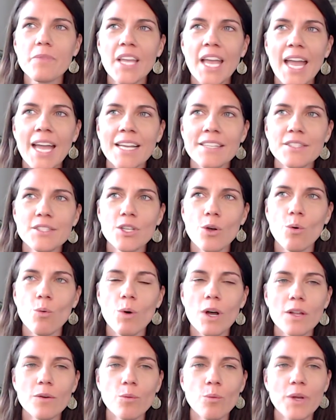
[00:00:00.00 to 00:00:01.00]
And so
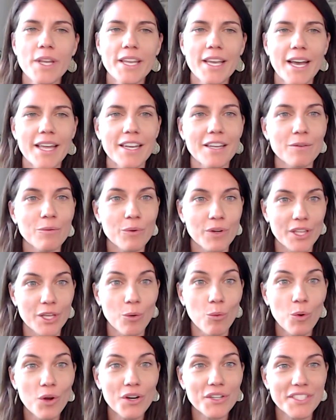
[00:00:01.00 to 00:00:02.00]
what we kind of really
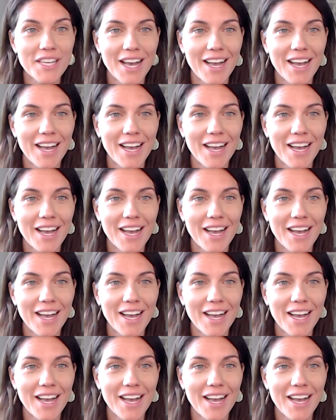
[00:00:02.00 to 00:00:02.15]
worked